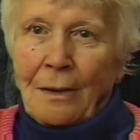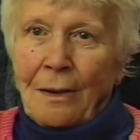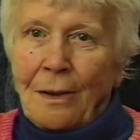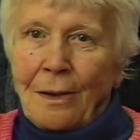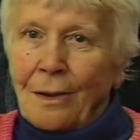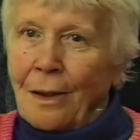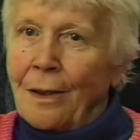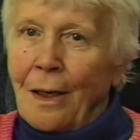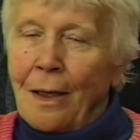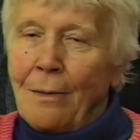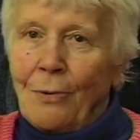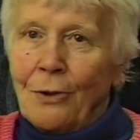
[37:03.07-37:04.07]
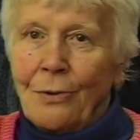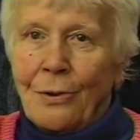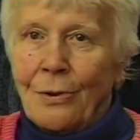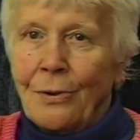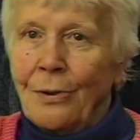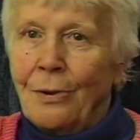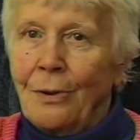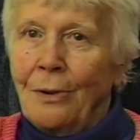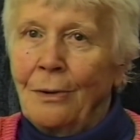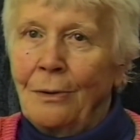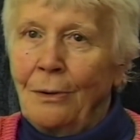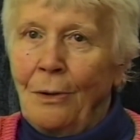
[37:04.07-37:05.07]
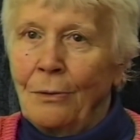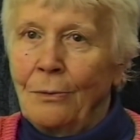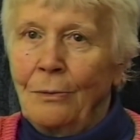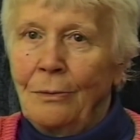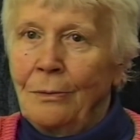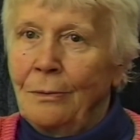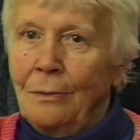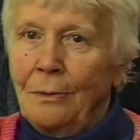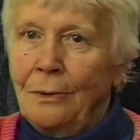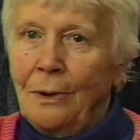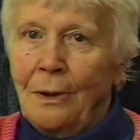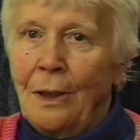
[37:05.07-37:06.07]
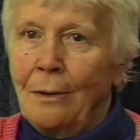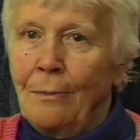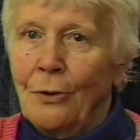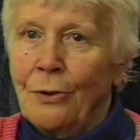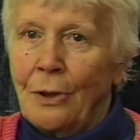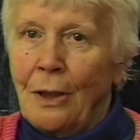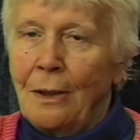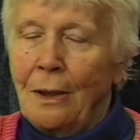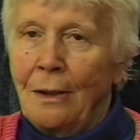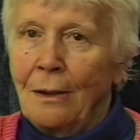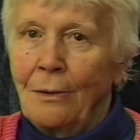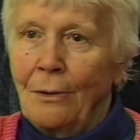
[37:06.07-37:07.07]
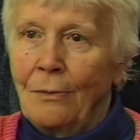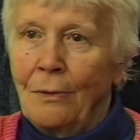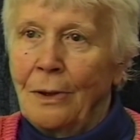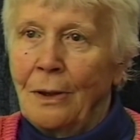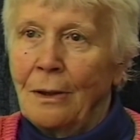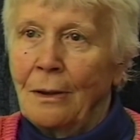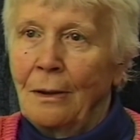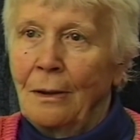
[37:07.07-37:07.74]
The neighbors, no. The neighbors, they didn't do it.